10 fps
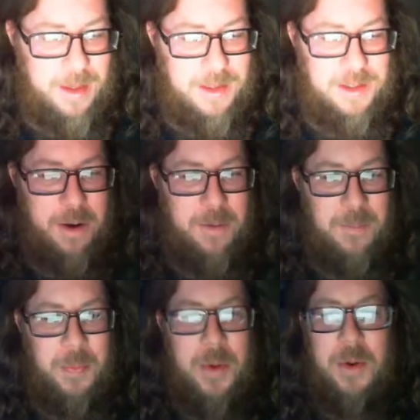So
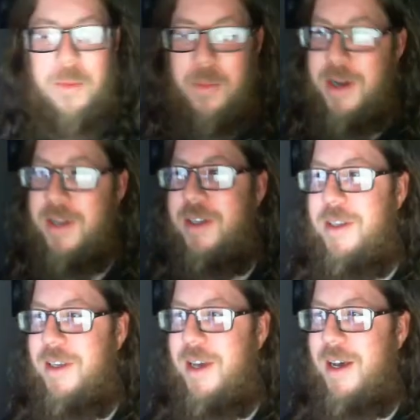what is
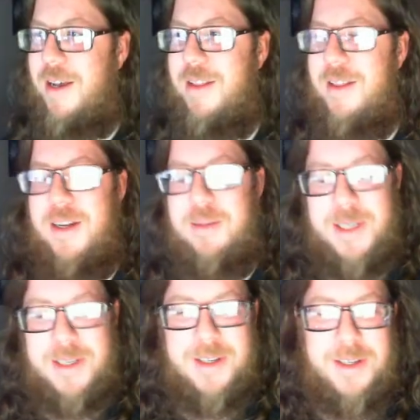the uh, the
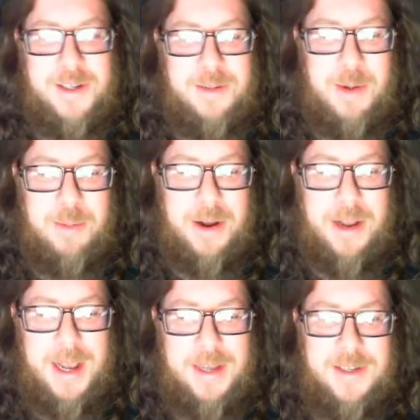Nemesis system? You're
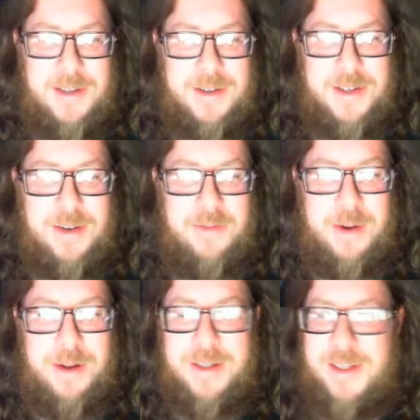probably asking yourself.
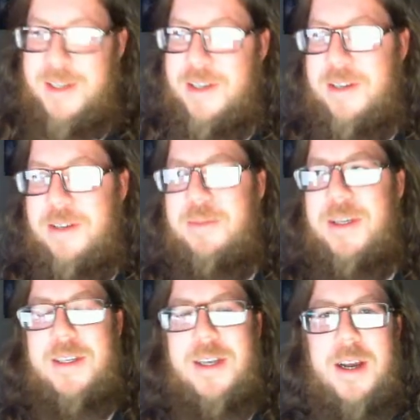Well, it's a system they
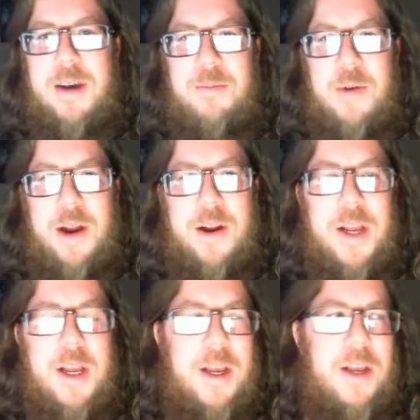set up where
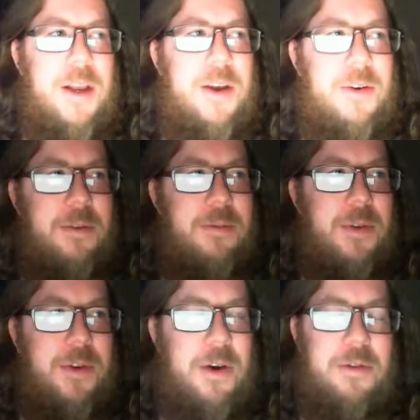you know
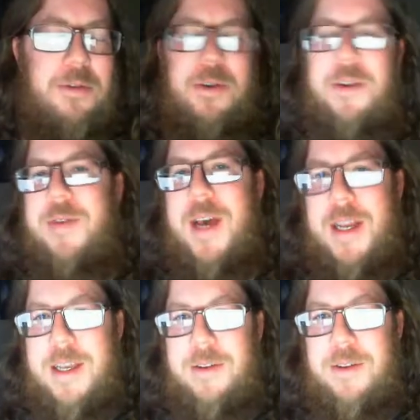you go through and you've got to
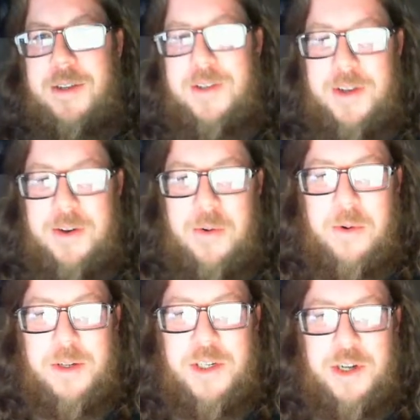kill these uh,
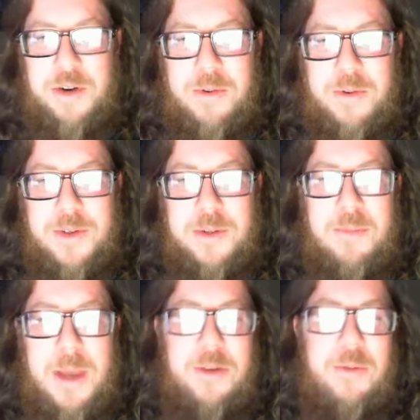orc generals and
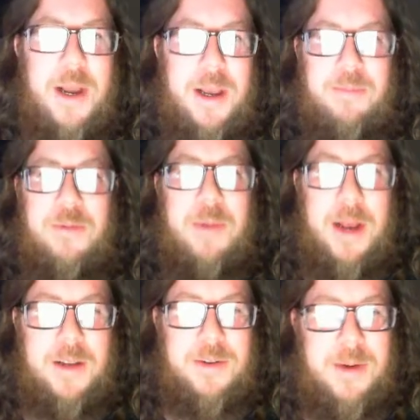make your way up the
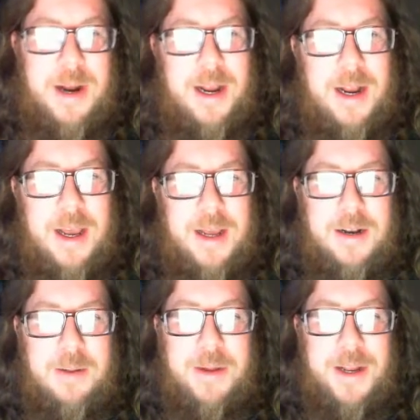ranks, right?
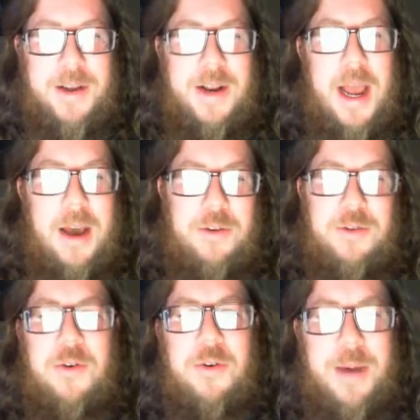And depending on how you
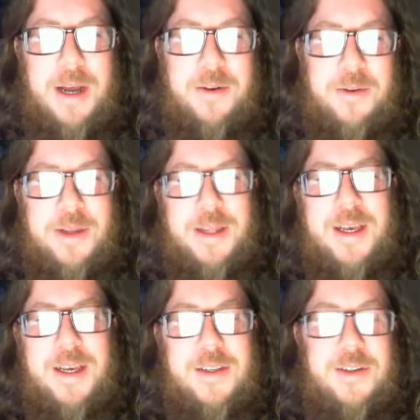go about doing
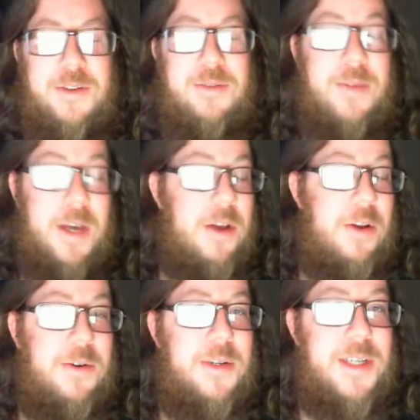things and do,
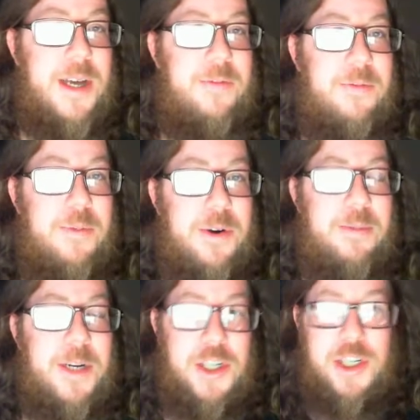doing stuff, pretty
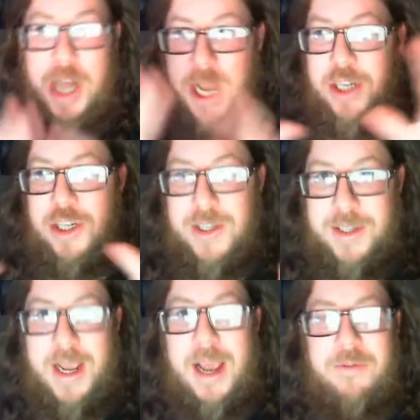much
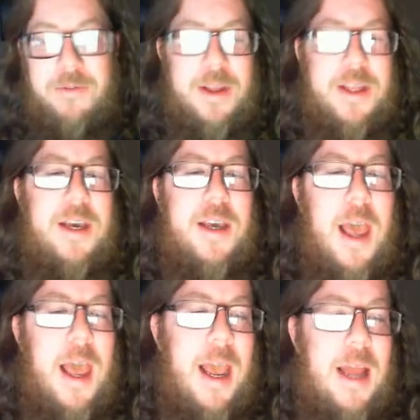changes everything.
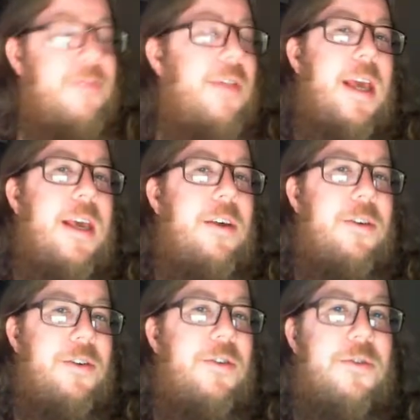And if they kill
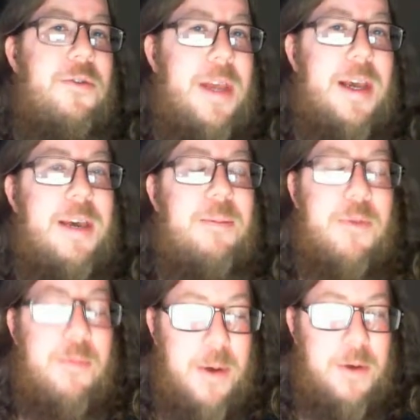you, they get
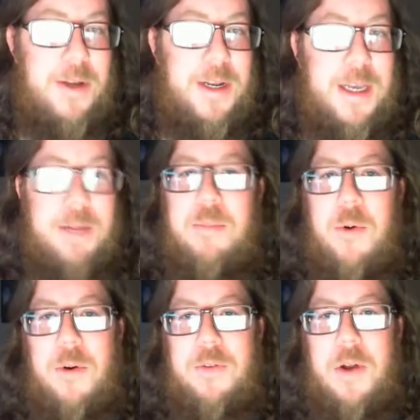promoted, get
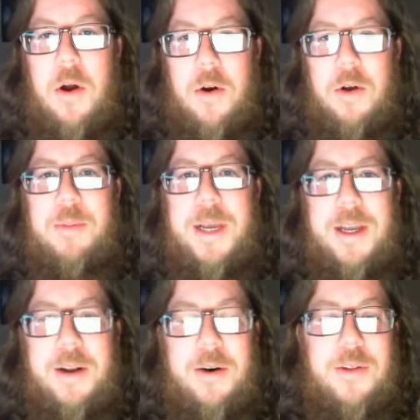more of an army,
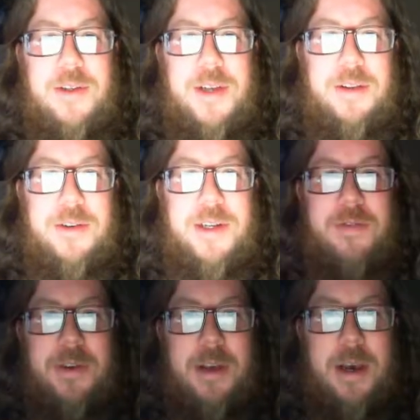and all this other
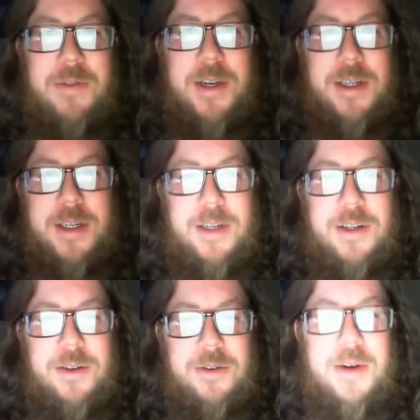stuff that you have to contend
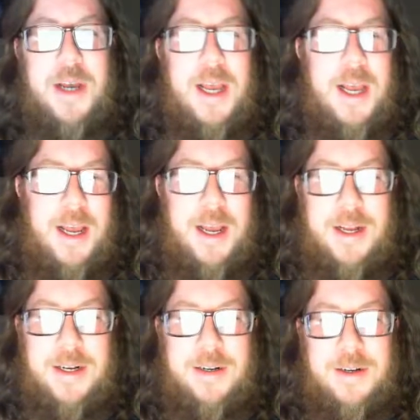to.
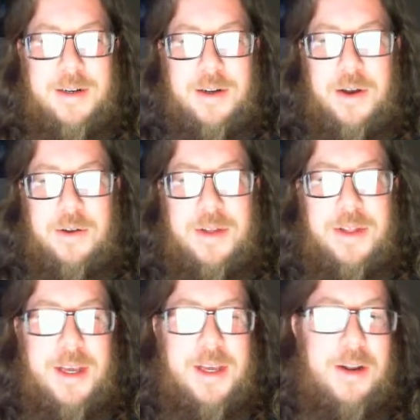And you know, then
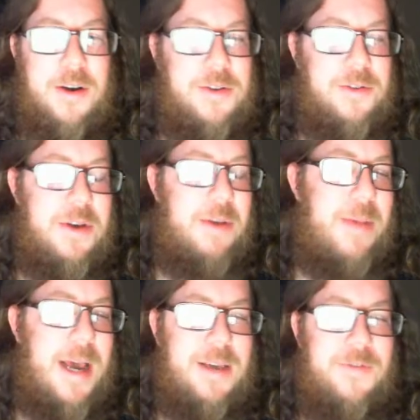they could also come
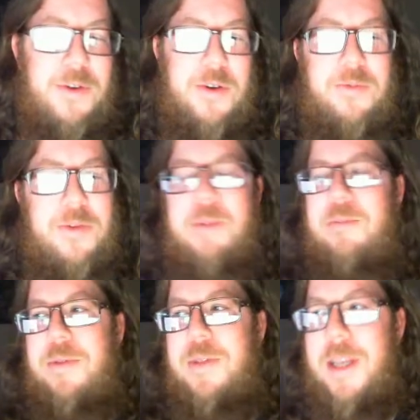back if you don't
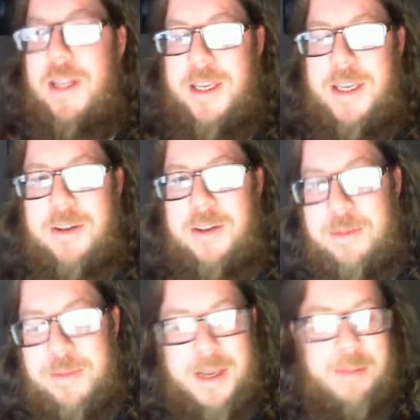completely kill
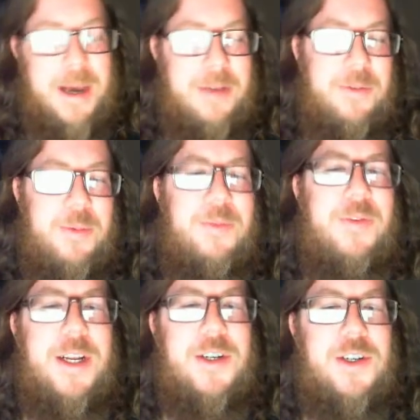them, come back for
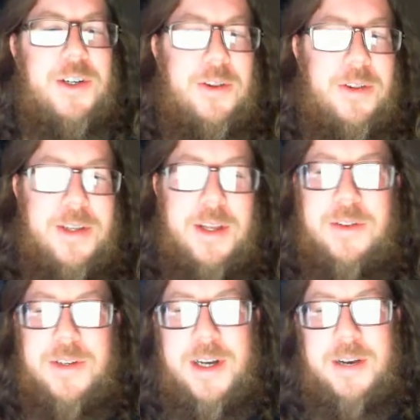revenge and all this other
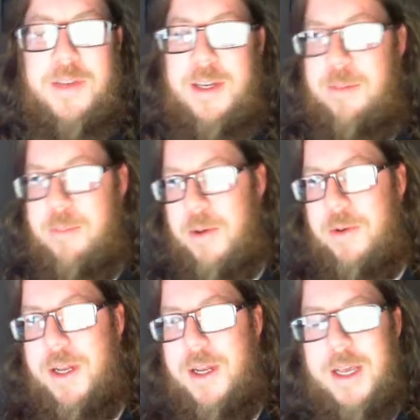stuff, get
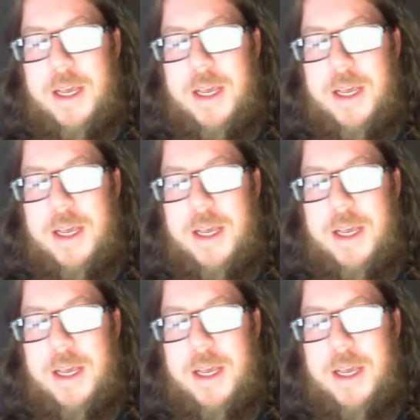demoted.